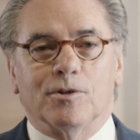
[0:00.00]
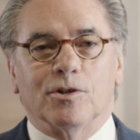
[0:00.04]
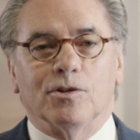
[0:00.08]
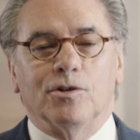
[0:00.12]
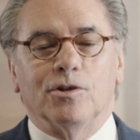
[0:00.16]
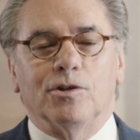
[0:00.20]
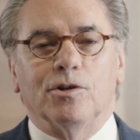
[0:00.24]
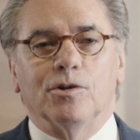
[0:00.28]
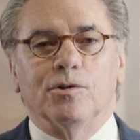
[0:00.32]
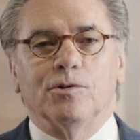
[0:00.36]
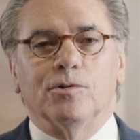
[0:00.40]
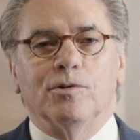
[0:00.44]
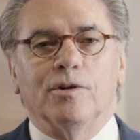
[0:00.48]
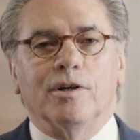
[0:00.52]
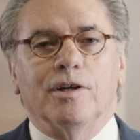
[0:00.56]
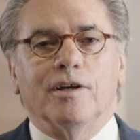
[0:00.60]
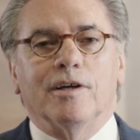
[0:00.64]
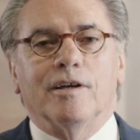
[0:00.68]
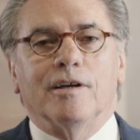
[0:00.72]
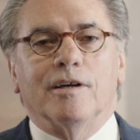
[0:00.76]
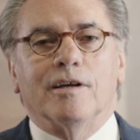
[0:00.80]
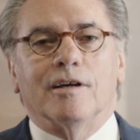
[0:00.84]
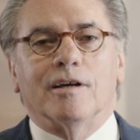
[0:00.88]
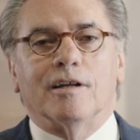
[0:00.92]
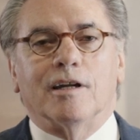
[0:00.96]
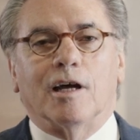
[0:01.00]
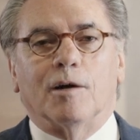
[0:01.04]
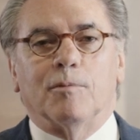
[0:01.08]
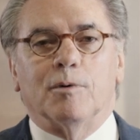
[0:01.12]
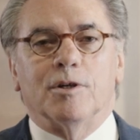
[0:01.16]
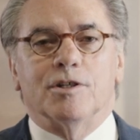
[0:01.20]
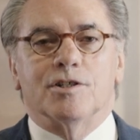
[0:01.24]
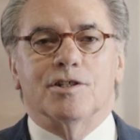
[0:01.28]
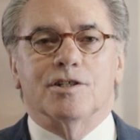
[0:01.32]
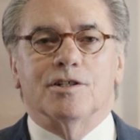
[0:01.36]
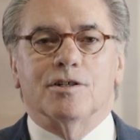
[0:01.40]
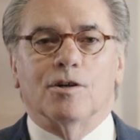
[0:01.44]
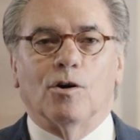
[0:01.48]
to you, and I
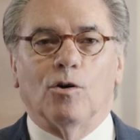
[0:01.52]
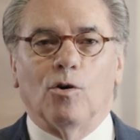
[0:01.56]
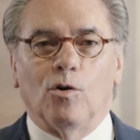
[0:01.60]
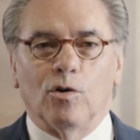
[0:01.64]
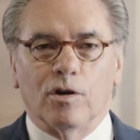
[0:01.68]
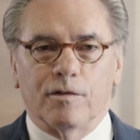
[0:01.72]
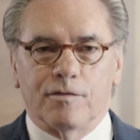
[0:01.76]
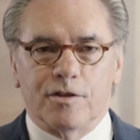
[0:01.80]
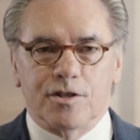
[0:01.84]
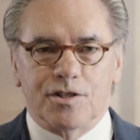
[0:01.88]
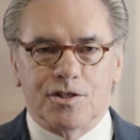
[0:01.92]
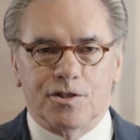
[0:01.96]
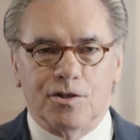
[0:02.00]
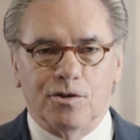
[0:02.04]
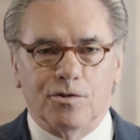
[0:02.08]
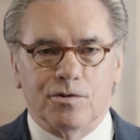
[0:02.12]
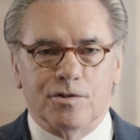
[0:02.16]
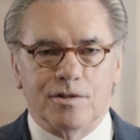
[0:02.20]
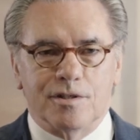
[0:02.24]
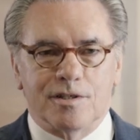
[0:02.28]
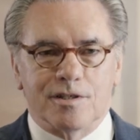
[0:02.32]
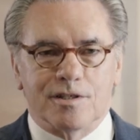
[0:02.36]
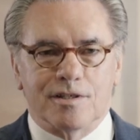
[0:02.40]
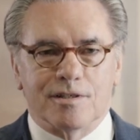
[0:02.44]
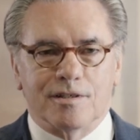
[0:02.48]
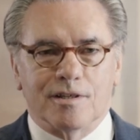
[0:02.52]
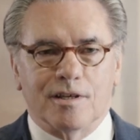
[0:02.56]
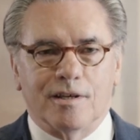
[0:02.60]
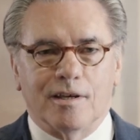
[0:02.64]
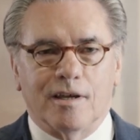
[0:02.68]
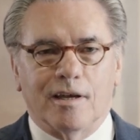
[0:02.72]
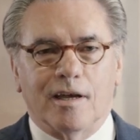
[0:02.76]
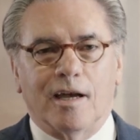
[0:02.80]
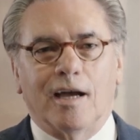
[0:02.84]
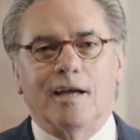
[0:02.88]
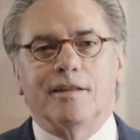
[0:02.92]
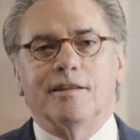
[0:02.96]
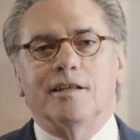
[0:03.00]
wish all of the students
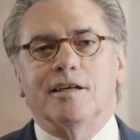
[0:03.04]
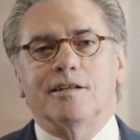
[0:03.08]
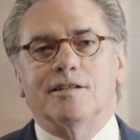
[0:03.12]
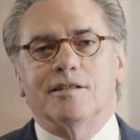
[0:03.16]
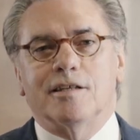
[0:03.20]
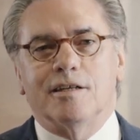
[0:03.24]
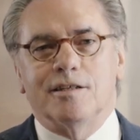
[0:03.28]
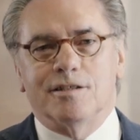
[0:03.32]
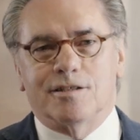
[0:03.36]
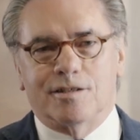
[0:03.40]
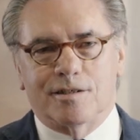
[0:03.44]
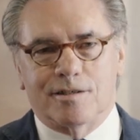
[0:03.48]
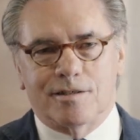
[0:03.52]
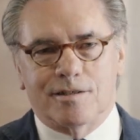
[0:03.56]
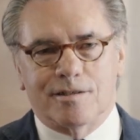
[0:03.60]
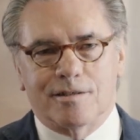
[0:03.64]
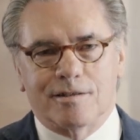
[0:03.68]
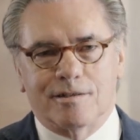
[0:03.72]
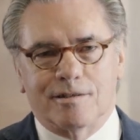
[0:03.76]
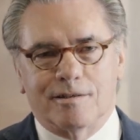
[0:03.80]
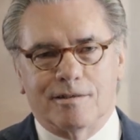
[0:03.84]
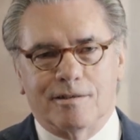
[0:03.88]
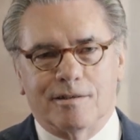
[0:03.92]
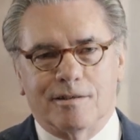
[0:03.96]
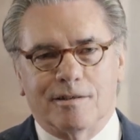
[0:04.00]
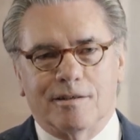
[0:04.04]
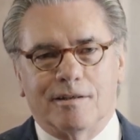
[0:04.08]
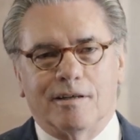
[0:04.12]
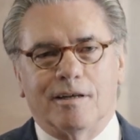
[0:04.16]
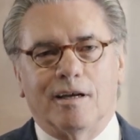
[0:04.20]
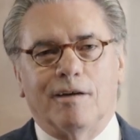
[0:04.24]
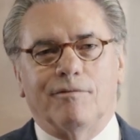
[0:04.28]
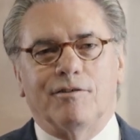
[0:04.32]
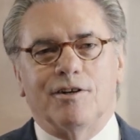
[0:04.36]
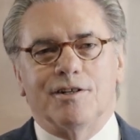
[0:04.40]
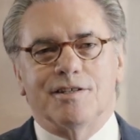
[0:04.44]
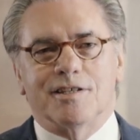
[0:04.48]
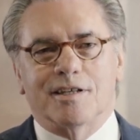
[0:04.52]
and their teachers every